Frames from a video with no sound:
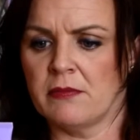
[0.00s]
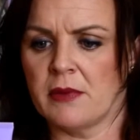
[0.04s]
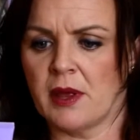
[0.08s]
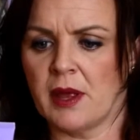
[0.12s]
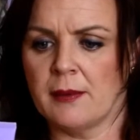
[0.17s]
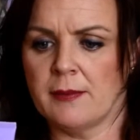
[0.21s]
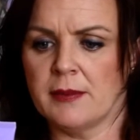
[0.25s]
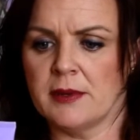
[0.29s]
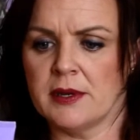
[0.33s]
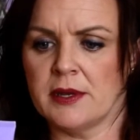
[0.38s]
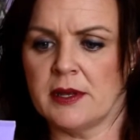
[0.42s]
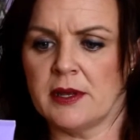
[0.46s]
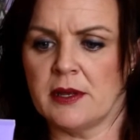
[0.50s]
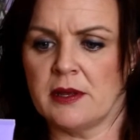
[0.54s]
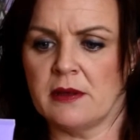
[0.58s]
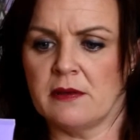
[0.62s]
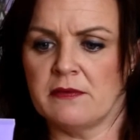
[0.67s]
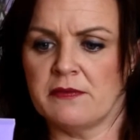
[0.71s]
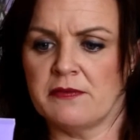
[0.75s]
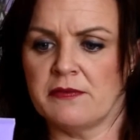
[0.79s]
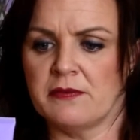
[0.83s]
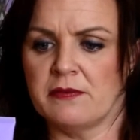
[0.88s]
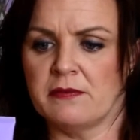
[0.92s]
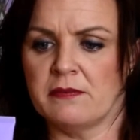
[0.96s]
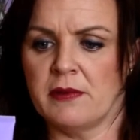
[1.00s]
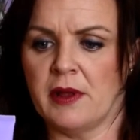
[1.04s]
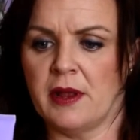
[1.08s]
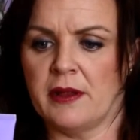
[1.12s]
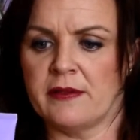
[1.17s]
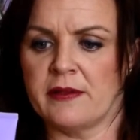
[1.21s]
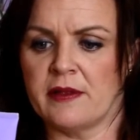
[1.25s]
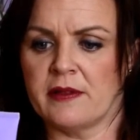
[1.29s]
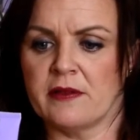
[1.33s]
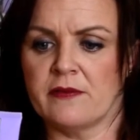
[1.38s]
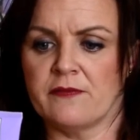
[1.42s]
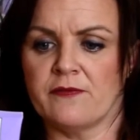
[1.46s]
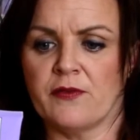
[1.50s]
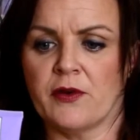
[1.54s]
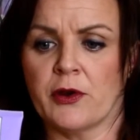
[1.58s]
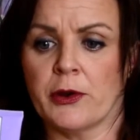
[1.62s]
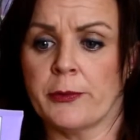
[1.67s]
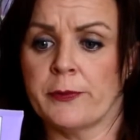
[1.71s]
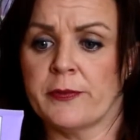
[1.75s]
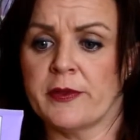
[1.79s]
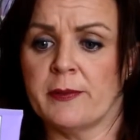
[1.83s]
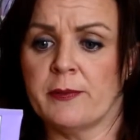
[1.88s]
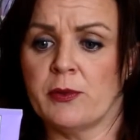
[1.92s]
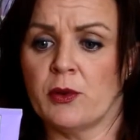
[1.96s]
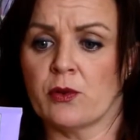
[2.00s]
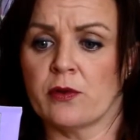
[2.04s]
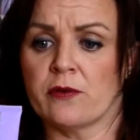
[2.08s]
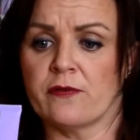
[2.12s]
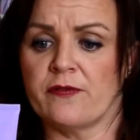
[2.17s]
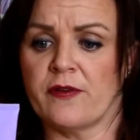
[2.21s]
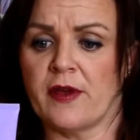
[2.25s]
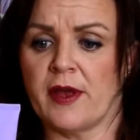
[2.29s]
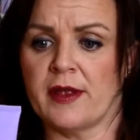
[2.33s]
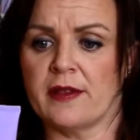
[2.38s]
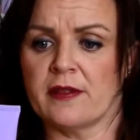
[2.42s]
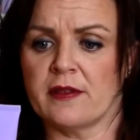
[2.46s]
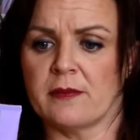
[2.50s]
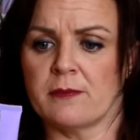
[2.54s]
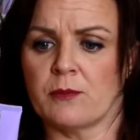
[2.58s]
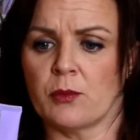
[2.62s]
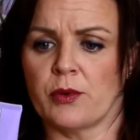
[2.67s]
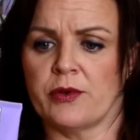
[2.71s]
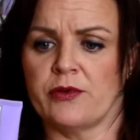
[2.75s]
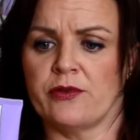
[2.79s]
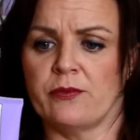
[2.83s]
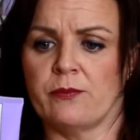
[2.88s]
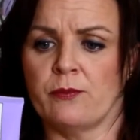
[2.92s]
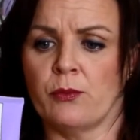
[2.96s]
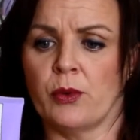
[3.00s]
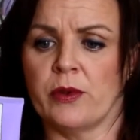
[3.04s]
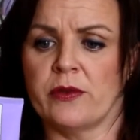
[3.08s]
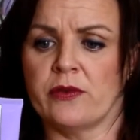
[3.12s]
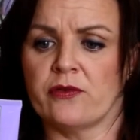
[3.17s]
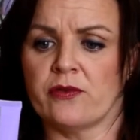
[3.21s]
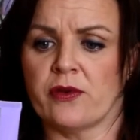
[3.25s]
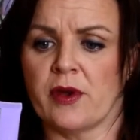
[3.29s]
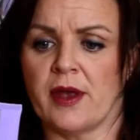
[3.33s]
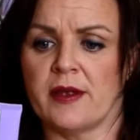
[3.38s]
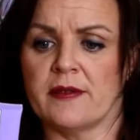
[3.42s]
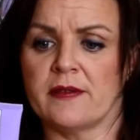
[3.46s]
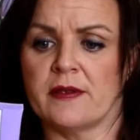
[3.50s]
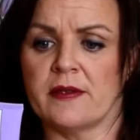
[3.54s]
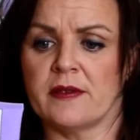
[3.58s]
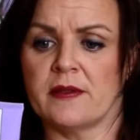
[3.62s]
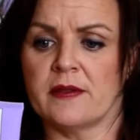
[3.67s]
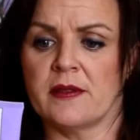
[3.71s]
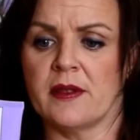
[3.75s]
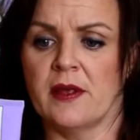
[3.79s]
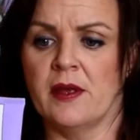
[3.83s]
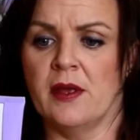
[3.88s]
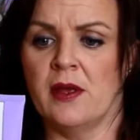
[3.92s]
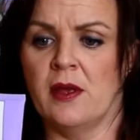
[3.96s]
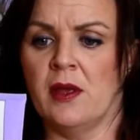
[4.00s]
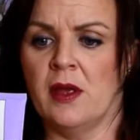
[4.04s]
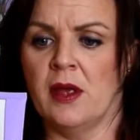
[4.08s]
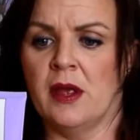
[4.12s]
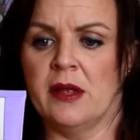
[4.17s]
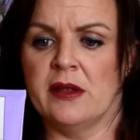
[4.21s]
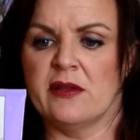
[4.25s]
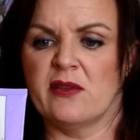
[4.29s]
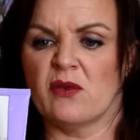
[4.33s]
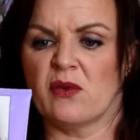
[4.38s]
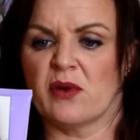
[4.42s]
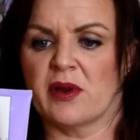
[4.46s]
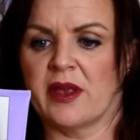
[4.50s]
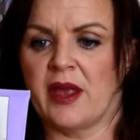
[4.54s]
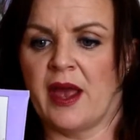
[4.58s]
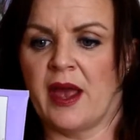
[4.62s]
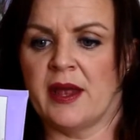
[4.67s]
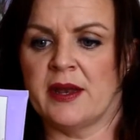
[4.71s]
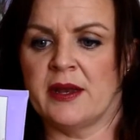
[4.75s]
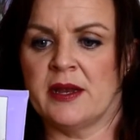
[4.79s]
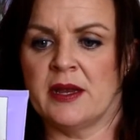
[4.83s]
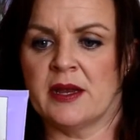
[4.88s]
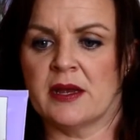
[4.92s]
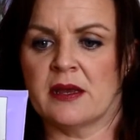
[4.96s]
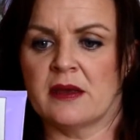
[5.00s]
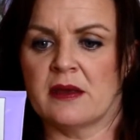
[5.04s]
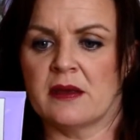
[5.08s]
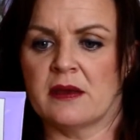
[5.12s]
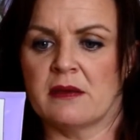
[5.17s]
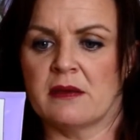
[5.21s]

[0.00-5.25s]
I believe. It says it firms and purifies and moisturizes. It's organic.